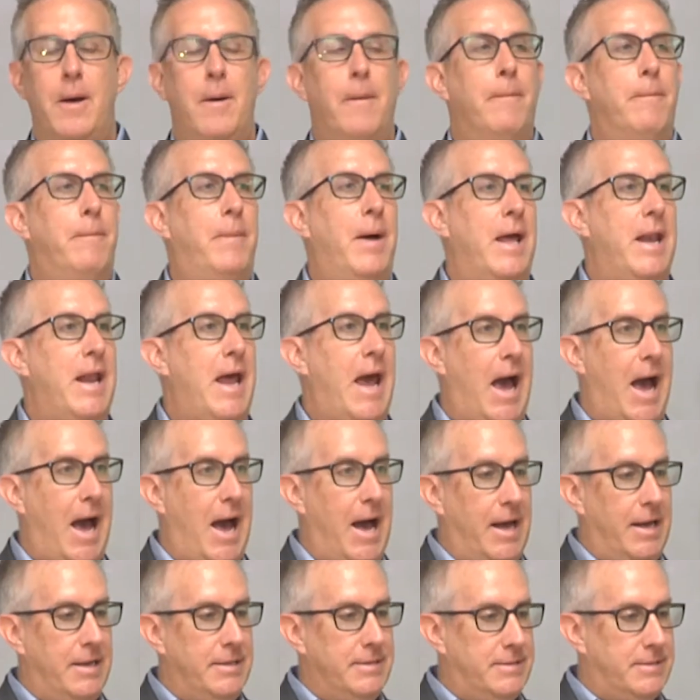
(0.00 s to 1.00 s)
But
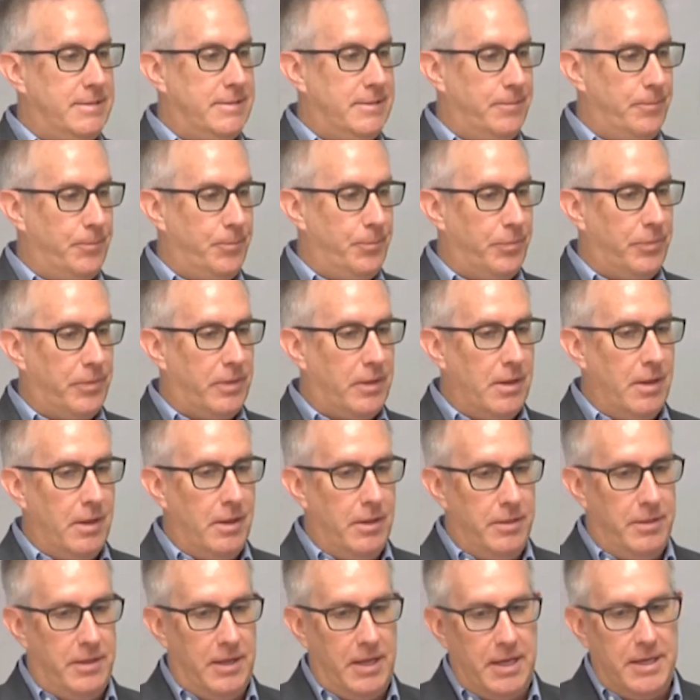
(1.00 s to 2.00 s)
as
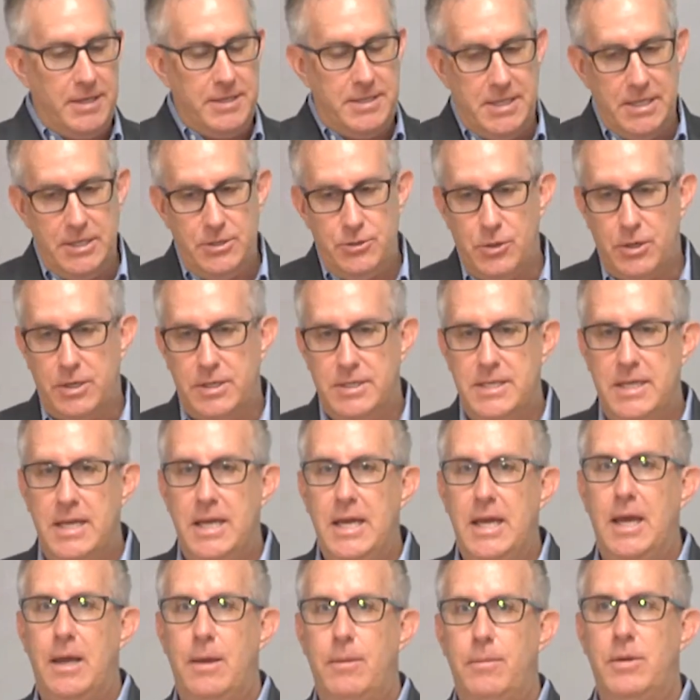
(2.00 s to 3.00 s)
the district
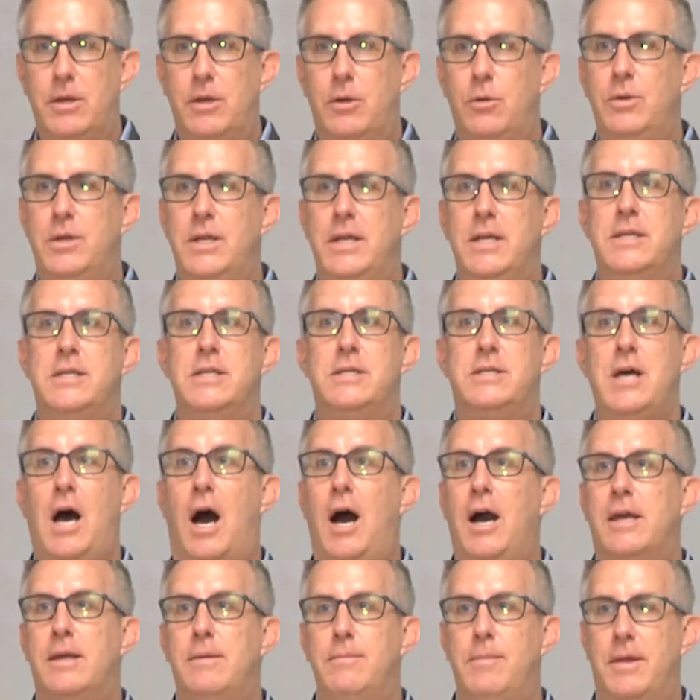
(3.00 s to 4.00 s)
team, you need to
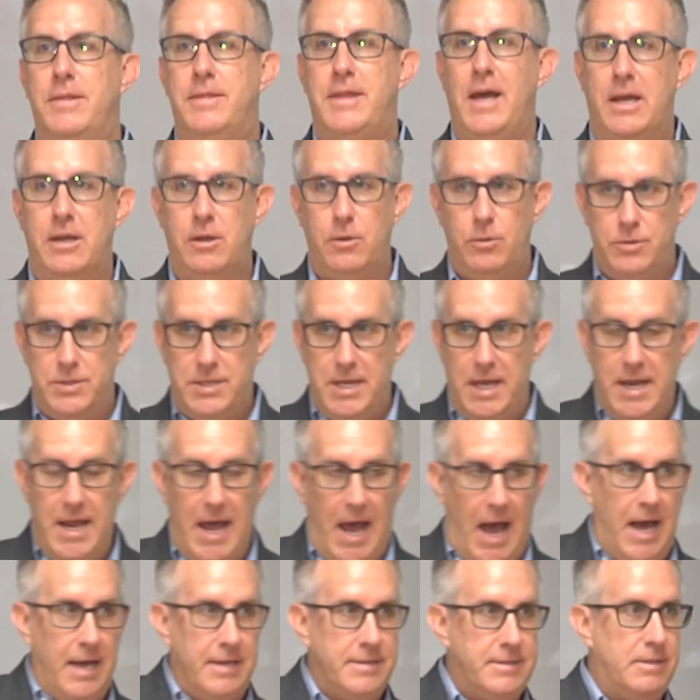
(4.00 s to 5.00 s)
document that you did
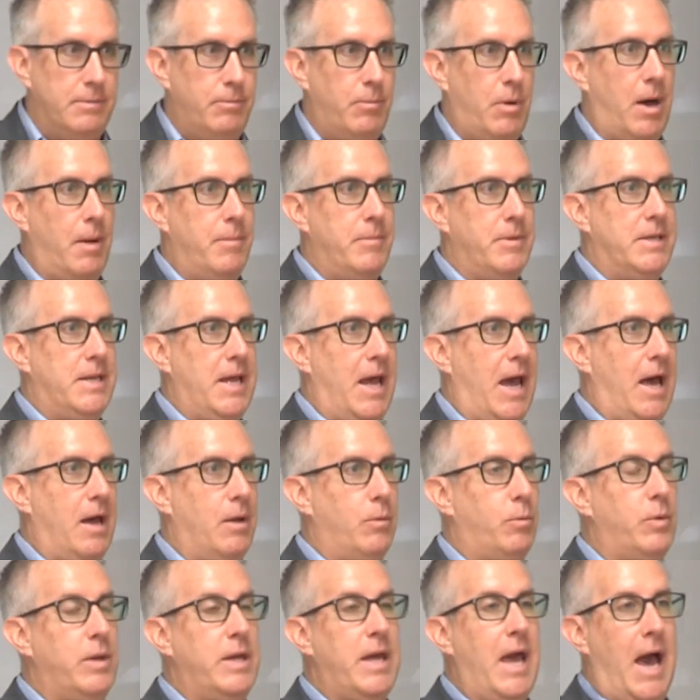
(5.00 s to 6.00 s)
ask the mom and
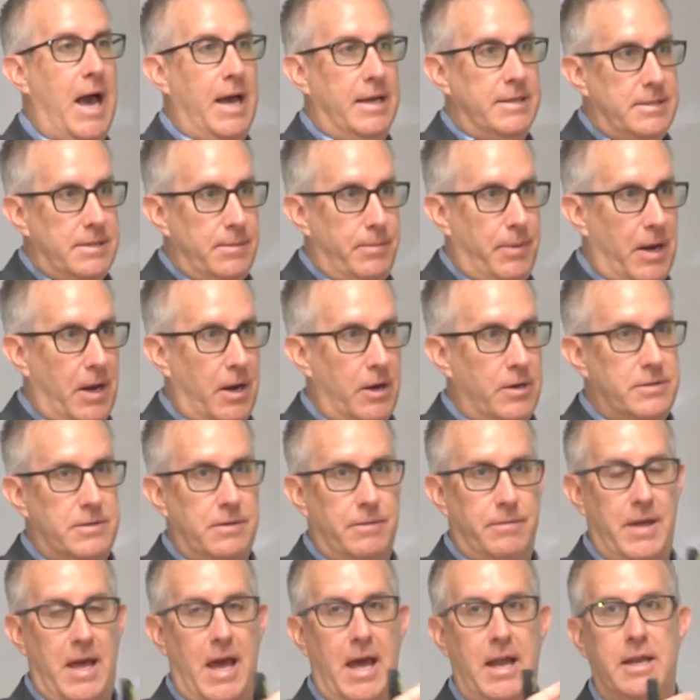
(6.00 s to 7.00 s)
dad. We asked the parents
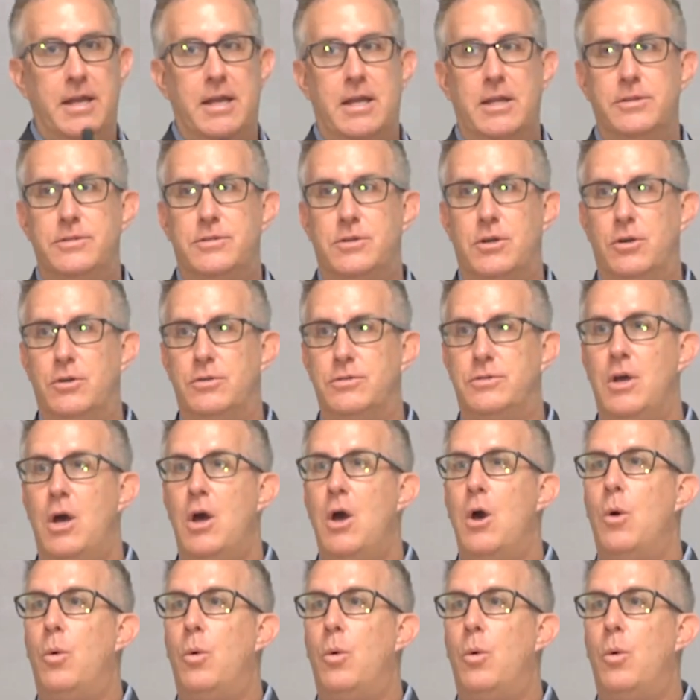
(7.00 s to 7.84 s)
if they had any concerns.